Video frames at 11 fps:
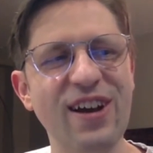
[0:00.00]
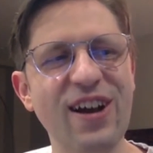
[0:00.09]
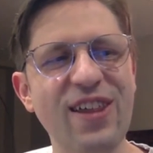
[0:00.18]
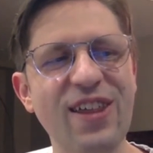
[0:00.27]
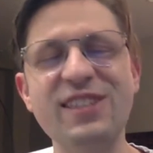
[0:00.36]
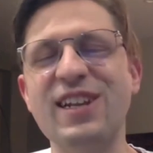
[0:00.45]

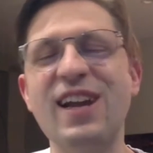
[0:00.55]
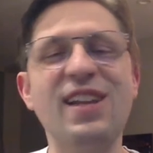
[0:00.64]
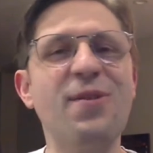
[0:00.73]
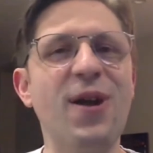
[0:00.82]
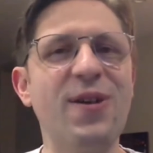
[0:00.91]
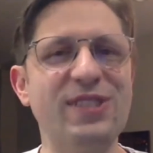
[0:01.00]
things that I did
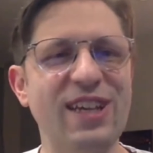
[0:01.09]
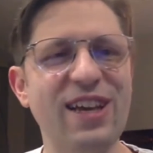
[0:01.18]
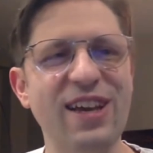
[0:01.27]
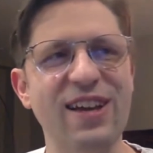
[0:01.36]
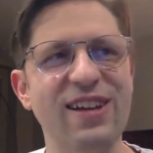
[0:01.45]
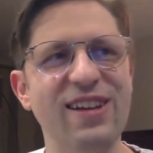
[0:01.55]
when I was a
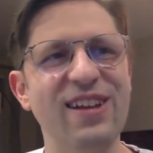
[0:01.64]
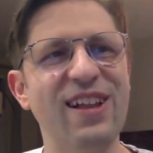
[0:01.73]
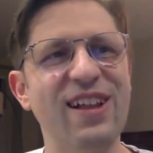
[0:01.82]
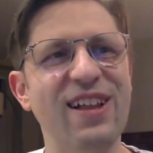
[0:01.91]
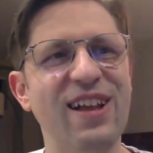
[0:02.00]
kid. Like